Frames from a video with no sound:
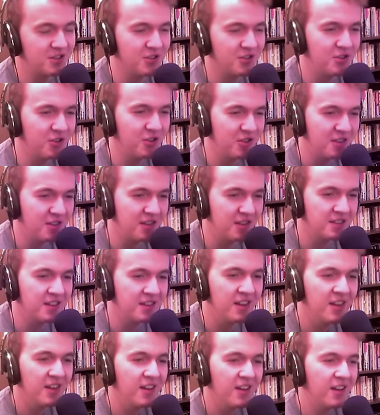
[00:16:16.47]
enjoyed this.
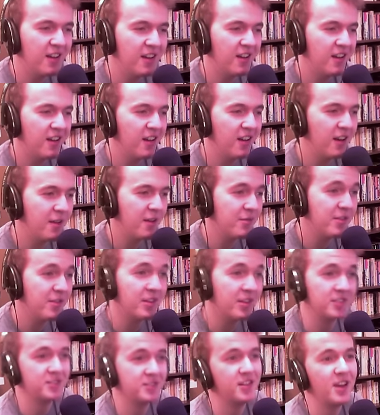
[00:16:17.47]
Um,
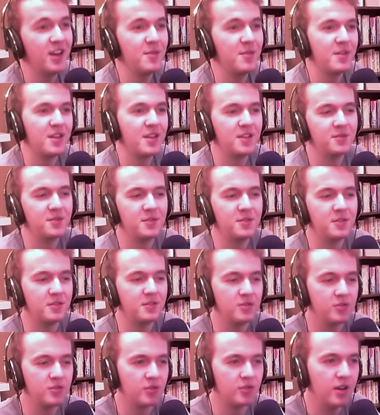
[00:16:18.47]
next time, I guess we
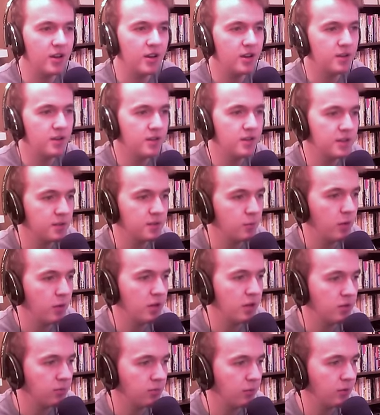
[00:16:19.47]
can try Desert
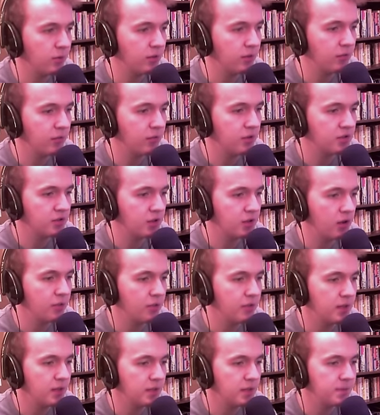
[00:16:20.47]
Winds, probably the first half
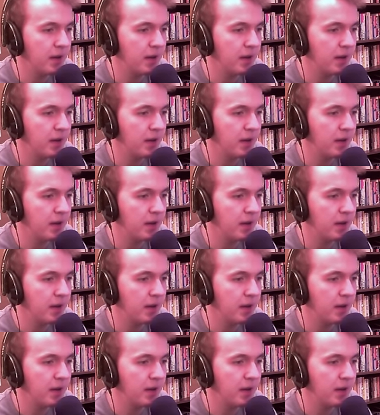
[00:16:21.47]
of these.